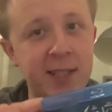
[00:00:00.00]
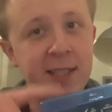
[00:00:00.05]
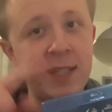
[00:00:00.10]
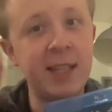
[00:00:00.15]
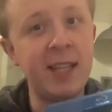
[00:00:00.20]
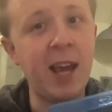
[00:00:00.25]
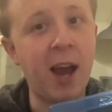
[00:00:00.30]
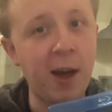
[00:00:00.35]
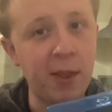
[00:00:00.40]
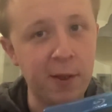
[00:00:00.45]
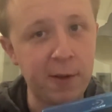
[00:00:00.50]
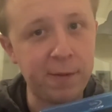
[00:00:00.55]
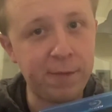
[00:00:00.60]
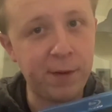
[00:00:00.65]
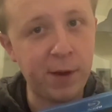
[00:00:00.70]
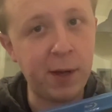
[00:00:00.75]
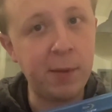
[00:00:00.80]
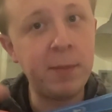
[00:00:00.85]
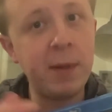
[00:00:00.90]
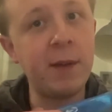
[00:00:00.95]
the other
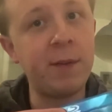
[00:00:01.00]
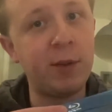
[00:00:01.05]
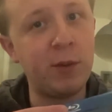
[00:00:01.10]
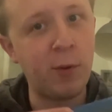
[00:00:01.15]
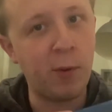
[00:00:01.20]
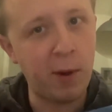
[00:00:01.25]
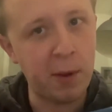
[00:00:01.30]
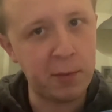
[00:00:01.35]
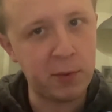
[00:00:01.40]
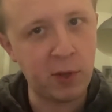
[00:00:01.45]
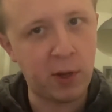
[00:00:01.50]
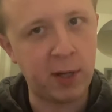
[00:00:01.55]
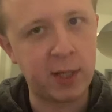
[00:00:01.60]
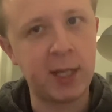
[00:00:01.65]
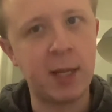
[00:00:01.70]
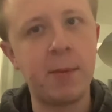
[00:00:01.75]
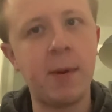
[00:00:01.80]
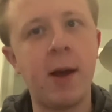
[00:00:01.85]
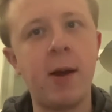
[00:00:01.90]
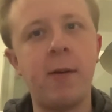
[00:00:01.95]
film, if you know what I'm
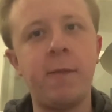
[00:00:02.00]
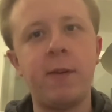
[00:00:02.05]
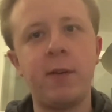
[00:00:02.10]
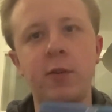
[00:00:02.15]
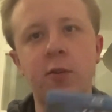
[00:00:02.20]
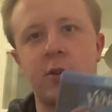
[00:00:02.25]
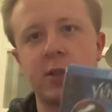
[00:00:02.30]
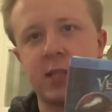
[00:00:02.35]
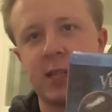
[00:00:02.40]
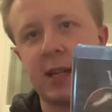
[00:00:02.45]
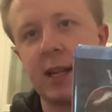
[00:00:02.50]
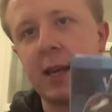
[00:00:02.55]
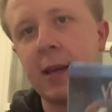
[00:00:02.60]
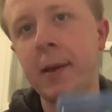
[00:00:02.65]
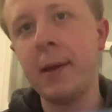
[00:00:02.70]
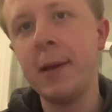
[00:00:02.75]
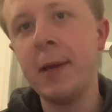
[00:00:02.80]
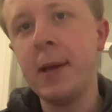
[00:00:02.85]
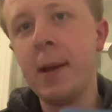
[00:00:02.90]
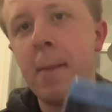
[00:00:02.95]
talking about, if you've not seen
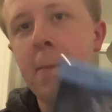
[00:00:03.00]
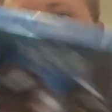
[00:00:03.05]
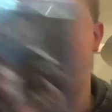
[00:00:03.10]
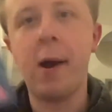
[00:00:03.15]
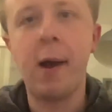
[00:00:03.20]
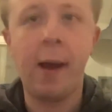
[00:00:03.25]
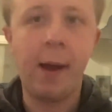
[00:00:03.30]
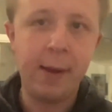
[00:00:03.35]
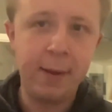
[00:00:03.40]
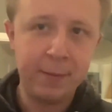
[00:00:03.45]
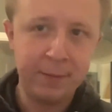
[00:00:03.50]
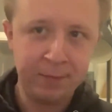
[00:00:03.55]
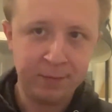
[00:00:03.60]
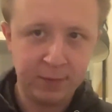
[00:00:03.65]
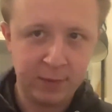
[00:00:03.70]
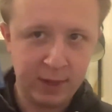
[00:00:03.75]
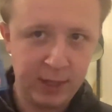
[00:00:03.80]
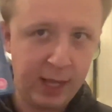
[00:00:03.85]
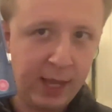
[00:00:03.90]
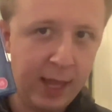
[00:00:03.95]
it. But
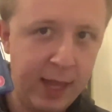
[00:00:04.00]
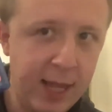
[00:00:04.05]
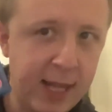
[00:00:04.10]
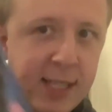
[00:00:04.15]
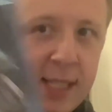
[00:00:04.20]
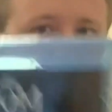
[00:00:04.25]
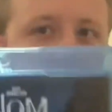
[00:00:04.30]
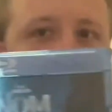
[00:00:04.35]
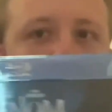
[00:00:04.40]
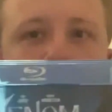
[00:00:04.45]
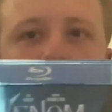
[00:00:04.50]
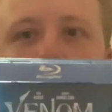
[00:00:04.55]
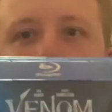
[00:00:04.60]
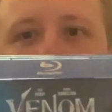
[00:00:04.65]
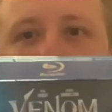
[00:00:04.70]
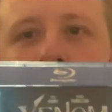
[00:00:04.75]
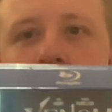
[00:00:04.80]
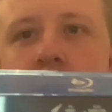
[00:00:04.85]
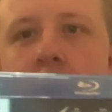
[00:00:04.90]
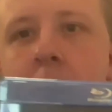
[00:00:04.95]
this is a really
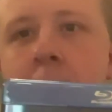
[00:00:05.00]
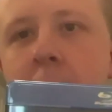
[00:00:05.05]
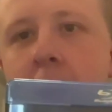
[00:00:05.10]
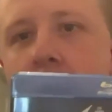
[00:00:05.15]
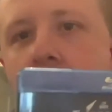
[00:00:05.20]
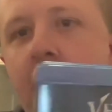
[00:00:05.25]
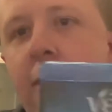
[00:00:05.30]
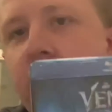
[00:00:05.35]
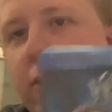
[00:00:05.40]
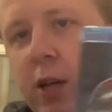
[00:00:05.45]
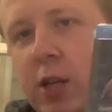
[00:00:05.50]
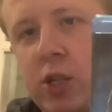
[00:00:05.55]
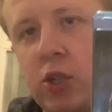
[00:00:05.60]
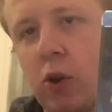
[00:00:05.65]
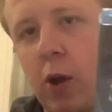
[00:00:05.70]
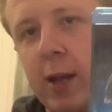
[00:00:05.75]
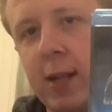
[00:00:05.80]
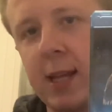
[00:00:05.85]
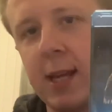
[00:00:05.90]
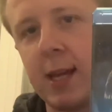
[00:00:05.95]
good film. I really
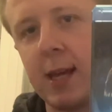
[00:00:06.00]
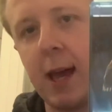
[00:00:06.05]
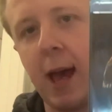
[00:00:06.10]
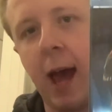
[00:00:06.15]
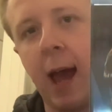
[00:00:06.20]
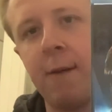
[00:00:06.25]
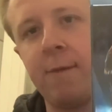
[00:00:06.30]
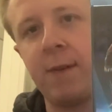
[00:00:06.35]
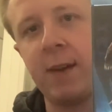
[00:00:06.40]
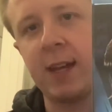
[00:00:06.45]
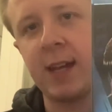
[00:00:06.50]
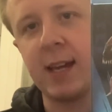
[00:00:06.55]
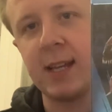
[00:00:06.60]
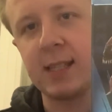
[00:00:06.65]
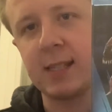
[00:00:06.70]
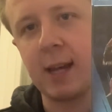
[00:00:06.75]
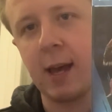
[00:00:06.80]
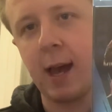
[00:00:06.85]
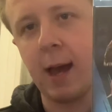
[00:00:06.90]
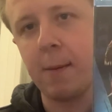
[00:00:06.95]
enjoyed it. I think
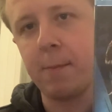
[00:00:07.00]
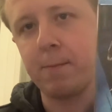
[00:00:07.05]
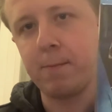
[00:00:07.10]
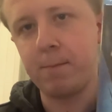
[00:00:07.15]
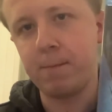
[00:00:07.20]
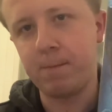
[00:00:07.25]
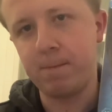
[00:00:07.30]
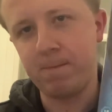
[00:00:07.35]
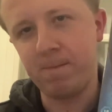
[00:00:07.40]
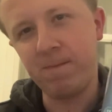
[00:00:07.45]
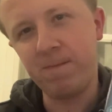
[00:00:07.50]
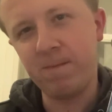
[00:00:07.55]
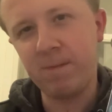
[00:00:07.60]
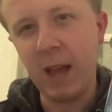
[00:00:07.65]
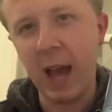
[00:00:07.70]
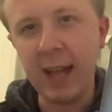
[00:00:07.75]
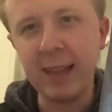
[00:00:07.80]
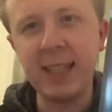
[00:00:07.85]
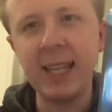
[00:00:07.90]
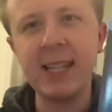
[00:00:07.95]
it's a
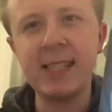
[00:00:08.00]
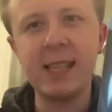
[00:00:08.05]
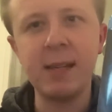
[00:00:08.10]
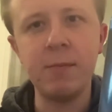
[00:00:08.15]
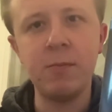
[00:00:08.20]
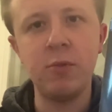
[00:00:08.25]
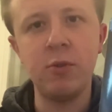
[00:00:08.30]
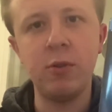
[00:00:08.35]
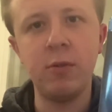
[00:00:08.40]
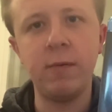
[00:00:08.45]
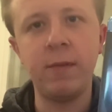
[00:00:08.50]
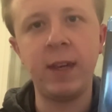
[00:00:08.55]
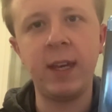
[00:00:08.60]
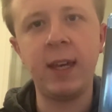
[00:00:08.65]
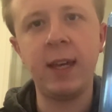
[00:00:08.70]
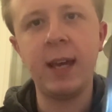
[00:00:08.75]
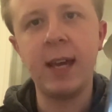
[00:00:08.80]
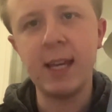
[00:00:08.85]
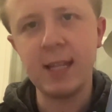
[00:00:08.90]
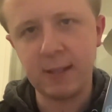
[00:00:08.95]
decent
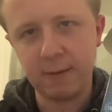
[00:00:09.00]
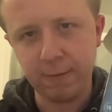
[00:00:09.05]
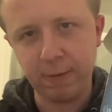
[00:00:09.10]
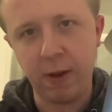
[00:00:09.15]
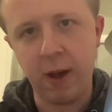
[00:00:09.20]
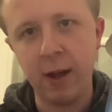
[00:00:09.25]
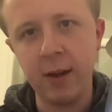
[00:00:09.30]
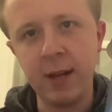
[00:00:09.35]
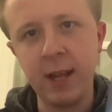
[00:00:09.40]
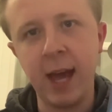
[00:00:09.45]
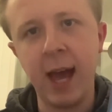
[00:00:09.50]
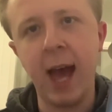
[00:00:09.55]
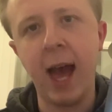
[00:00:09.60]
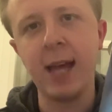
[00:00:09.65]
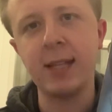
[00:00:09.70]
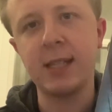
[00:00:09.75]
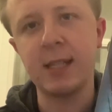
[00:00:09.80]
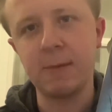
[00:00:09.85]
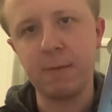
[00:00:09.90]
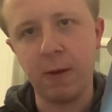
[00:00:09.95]
movie. It's fun. It
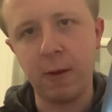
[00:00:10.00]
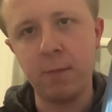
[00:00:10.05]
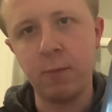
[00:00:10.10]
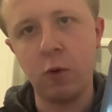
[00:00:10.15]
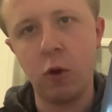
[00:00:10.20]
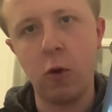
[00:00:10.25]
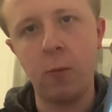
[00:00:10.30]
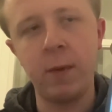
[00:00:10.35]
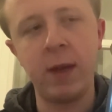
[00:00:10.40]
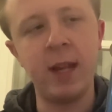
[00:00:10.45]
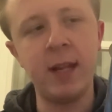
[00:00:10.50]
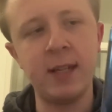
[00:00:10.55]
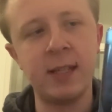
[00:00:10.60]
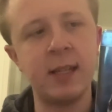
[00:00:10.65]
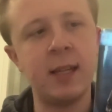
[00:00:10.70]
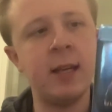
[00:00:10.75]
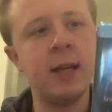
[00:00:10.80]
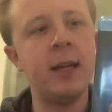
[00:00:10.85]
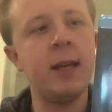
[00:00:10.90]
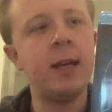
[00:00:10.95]
has its fun
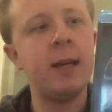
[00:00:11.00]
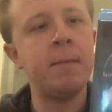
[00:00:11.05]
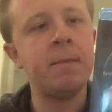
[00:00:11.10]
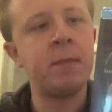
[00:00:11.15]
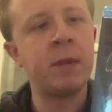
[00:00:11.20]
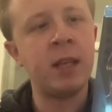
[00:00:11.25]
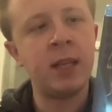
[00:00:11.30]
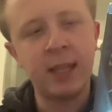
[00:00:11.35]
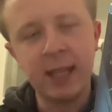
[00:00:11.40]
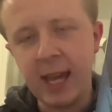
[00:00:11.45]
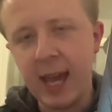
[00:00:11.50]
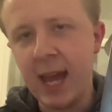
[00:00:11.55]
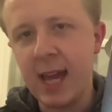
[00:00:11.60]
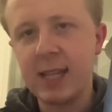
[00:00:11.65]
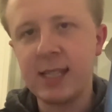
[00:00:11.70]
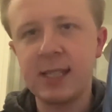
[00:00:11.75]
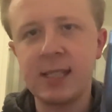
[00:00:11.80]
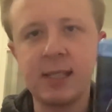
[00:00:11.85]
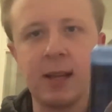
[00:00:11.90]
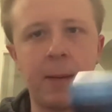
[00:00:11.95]
moments.
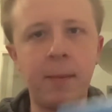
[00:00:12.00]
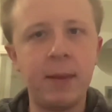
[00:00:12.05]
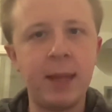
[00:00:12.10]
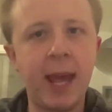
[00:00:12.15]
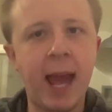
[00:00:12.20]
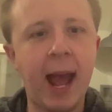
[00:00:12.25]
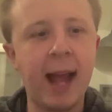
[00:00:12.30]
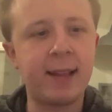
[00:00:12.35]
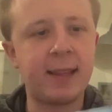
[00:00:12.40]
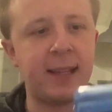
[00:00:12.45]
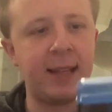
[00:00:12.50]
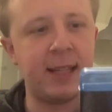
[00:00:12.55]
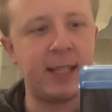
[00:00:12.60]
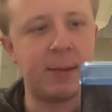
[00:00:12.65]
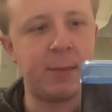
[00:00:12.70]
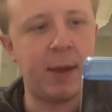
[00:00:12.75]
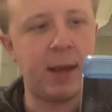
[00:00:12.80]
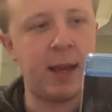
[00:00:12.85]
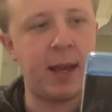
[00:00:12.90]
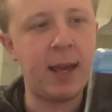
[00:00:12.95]
Yes, some of the acting is
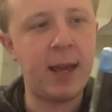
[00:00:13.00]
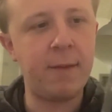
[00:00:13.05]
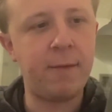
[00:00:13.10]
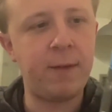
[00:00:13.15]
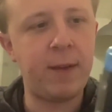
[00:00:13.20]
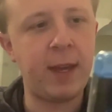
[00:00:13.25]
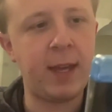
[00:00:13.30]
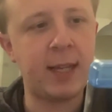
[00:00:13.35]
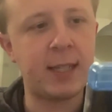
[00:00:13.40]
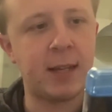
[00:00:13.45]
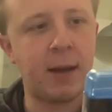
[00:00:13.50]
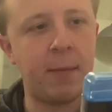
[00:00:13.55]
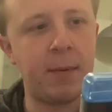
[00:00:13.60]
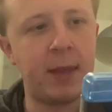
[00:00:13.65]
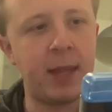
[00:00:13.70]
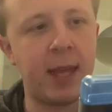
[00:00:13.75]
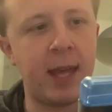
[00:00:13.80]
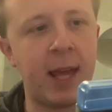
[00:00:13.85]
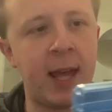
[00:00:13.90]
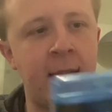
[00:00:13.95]
a bit iffy. Some
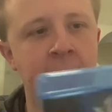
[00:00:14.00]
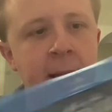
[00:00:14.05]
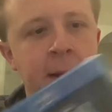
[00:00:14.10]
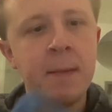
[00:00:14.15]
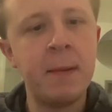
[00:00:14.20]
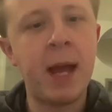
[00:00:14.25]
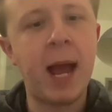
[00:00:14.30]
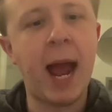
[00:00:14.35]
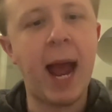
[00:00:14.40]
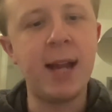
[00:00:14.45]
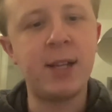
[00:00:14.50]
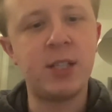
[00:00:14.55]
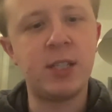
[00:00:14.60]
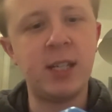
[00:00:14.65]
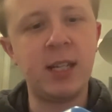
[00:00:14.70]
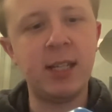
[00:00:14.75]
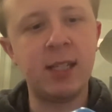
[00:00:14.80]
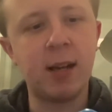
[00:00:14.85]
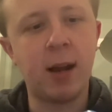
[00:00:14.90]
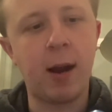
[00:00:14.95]
of the
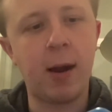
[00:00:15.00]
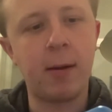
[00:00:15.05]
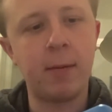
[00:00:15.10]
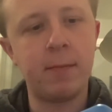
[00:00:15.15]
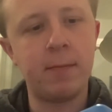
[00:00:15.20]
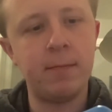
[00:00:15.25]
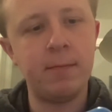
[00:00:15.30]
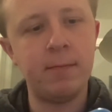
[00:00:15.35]
action scenes are